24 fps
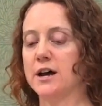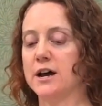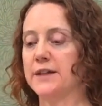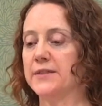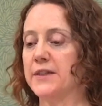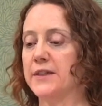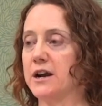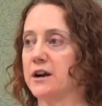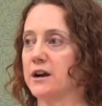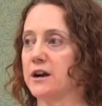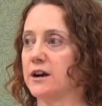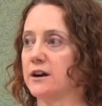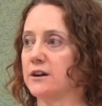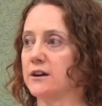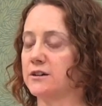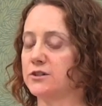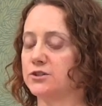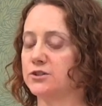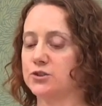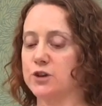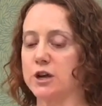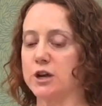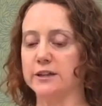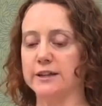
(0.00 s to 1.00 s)
They are
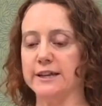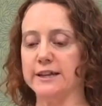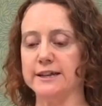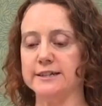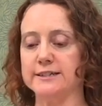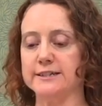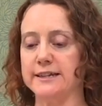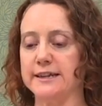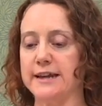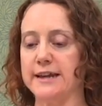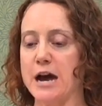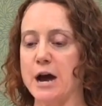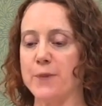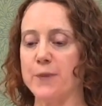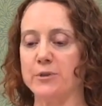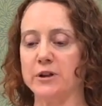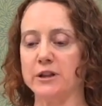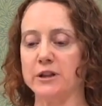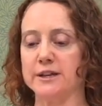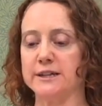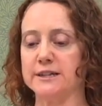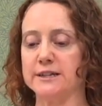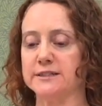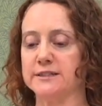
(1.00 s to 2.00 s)
strongly
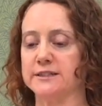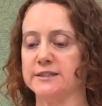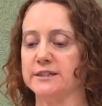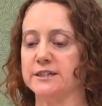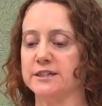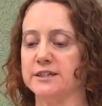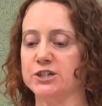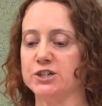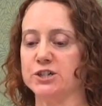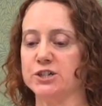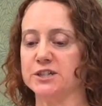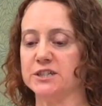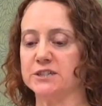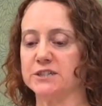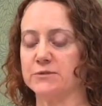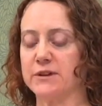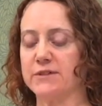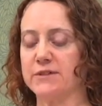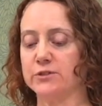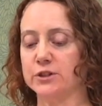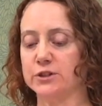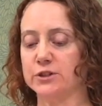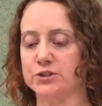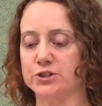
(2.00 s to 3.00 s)
anti-capitalist, indigenous
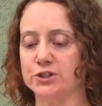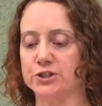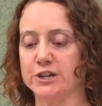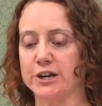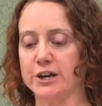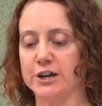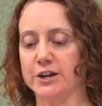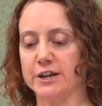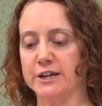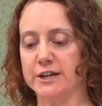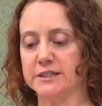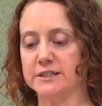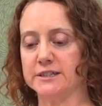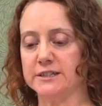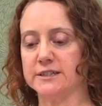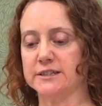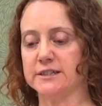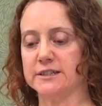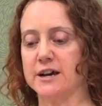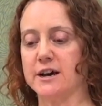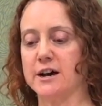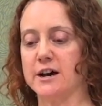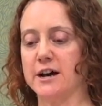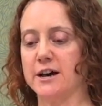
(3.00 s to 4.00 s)
revolutionaries.
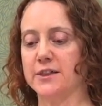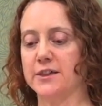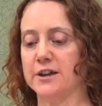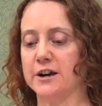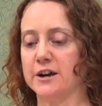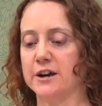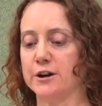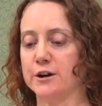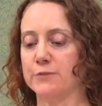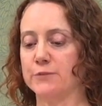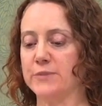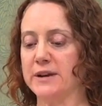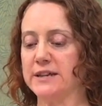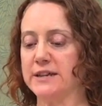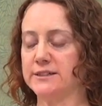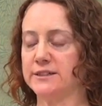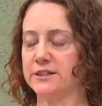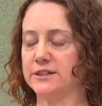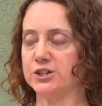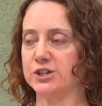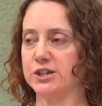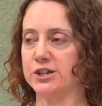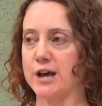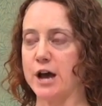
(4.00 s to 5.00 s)
They're based
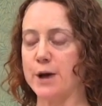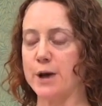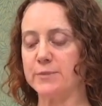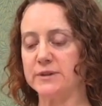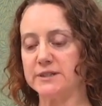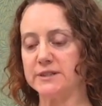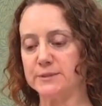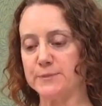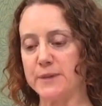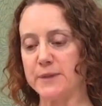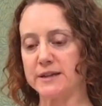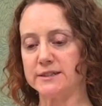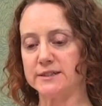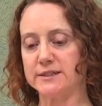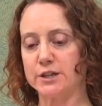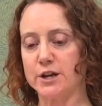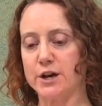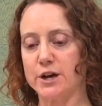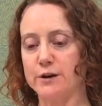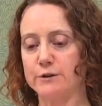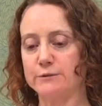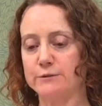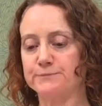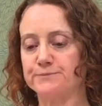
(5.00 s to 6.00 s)
in Chiapas,
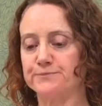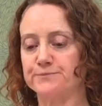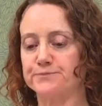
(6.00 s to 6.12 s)
Mexico.